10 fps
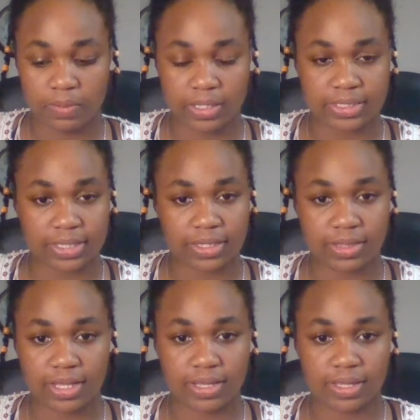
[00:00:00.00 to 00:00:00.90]
But it's like, the
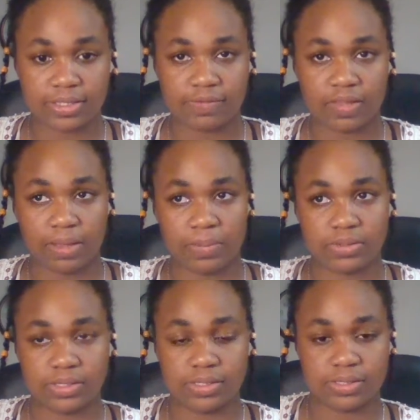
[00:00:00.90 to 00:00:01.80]
thing is, if that
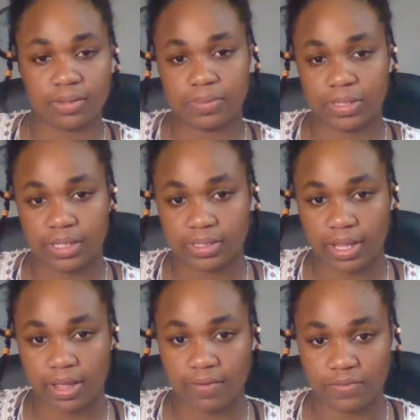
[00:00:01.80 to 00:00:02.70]
person is not putting in
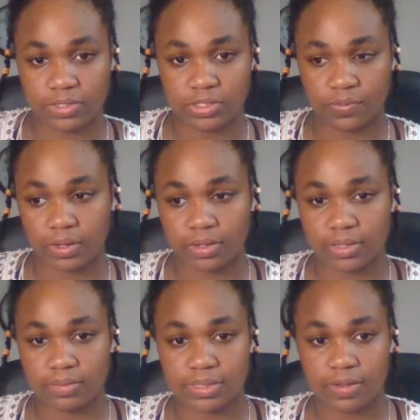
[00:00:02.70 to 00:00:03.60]
the efforts to work
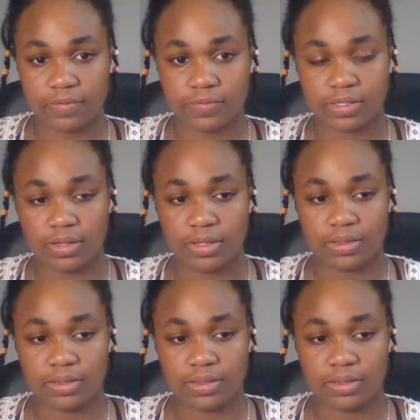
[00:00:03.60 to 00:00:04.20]
on themselves,